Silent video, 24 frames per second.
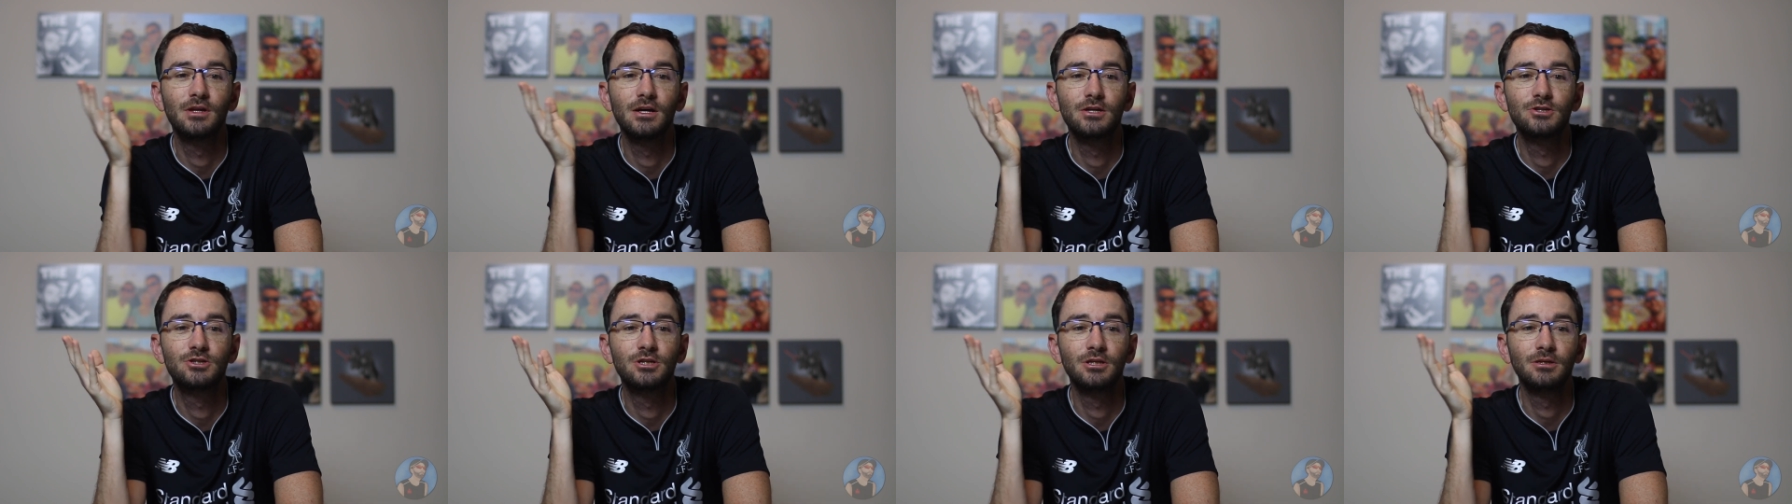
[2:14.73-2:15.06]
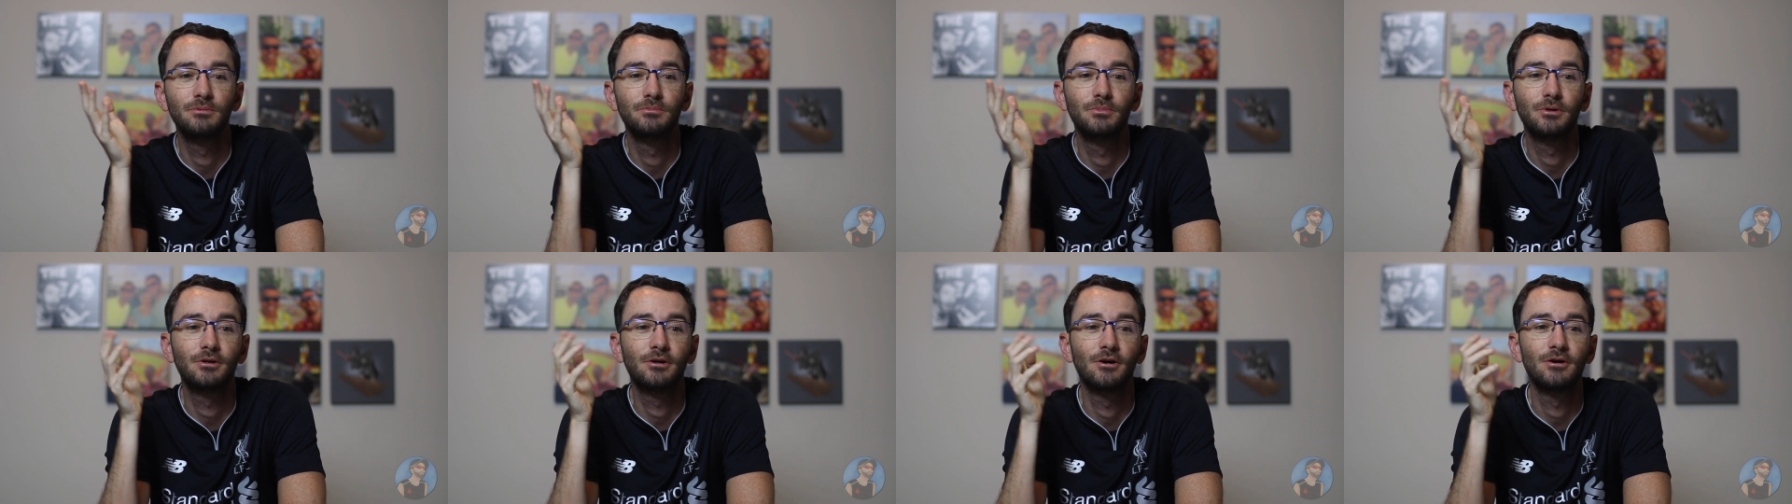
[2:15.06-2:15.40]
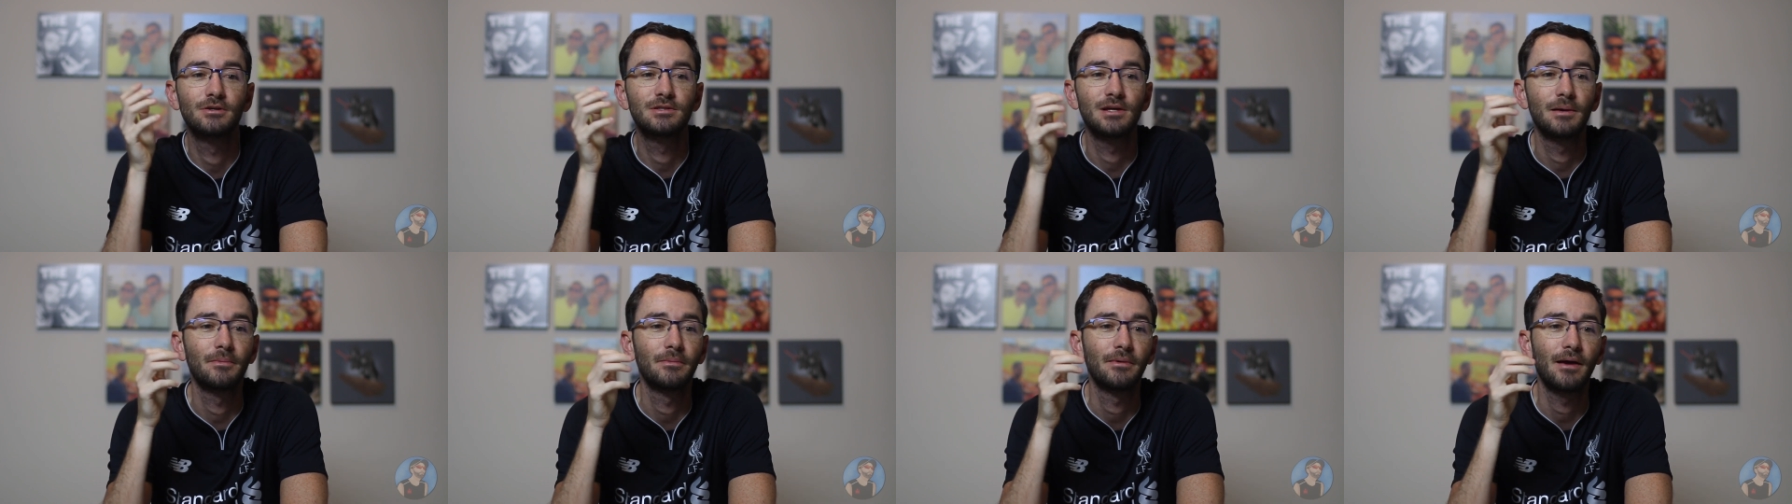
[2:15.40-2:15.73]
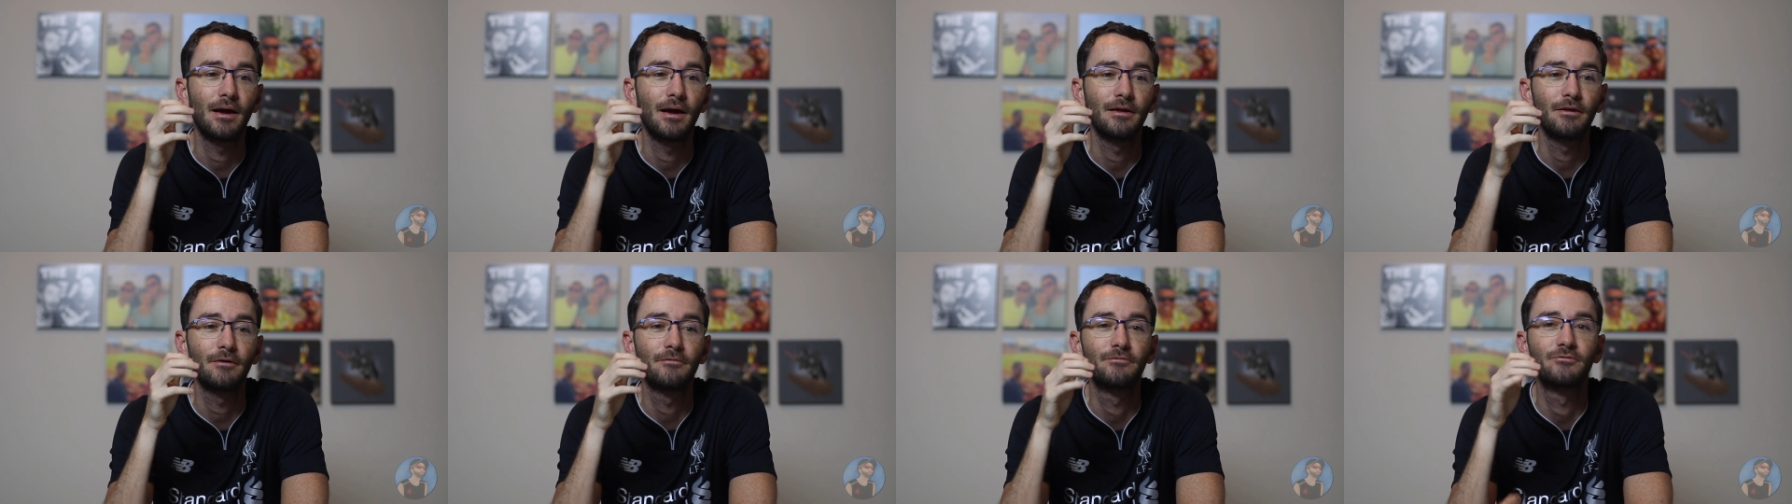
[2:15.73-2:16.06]
the gym because I'm
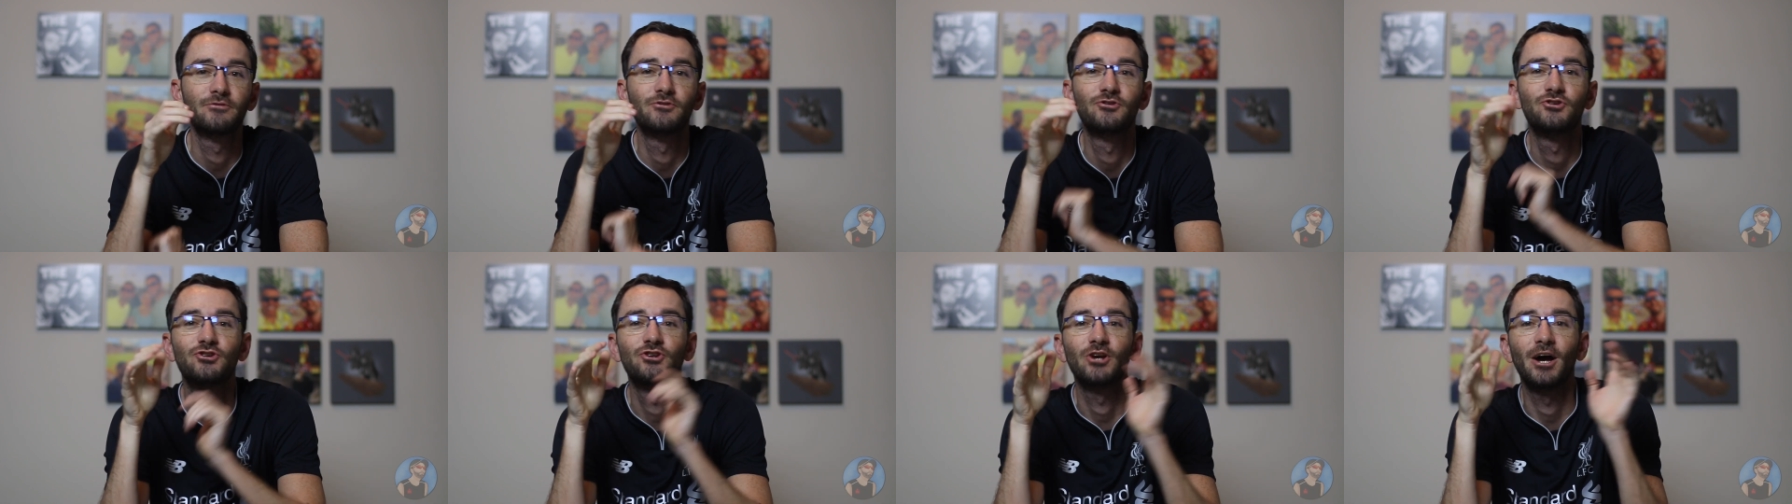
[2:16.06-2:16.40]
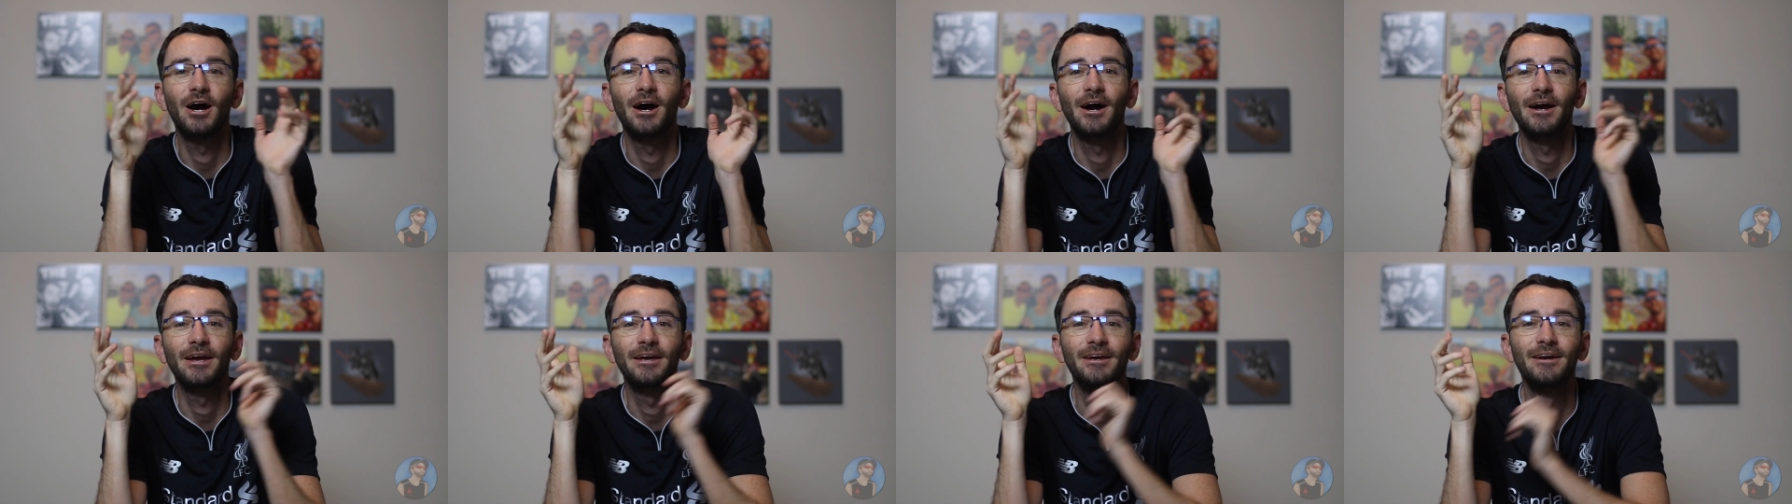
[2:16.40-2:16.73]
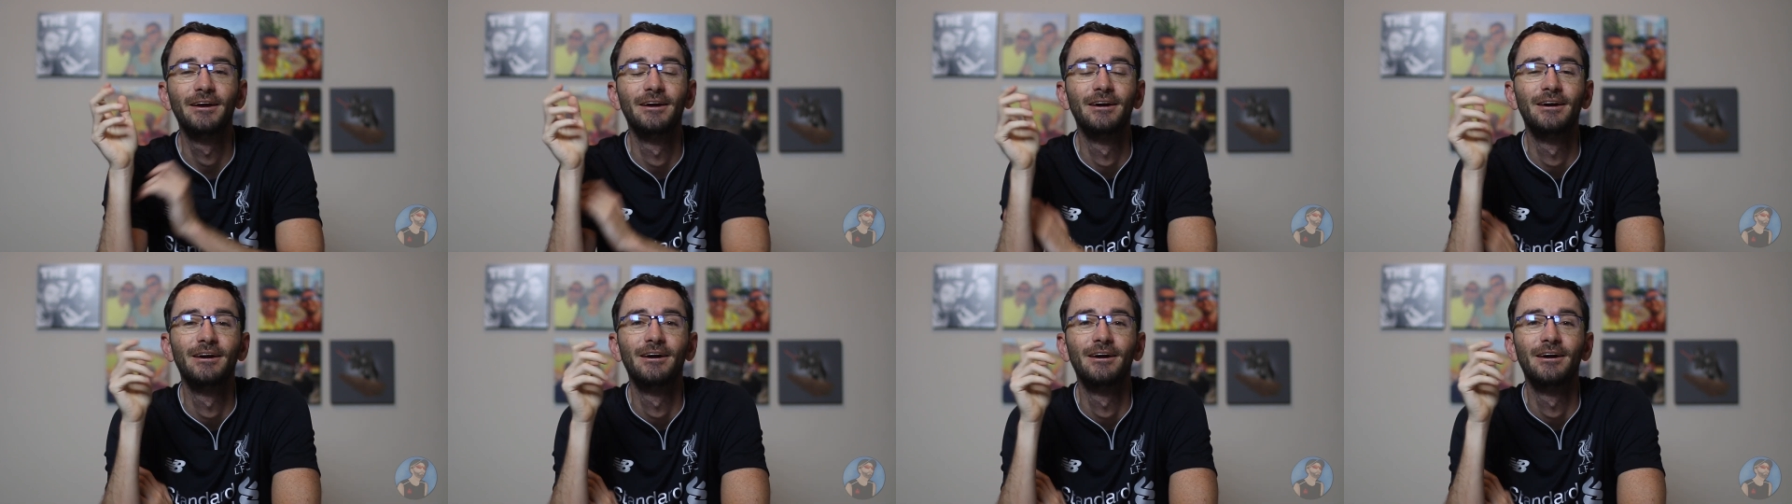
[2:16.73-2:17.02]
kind of shy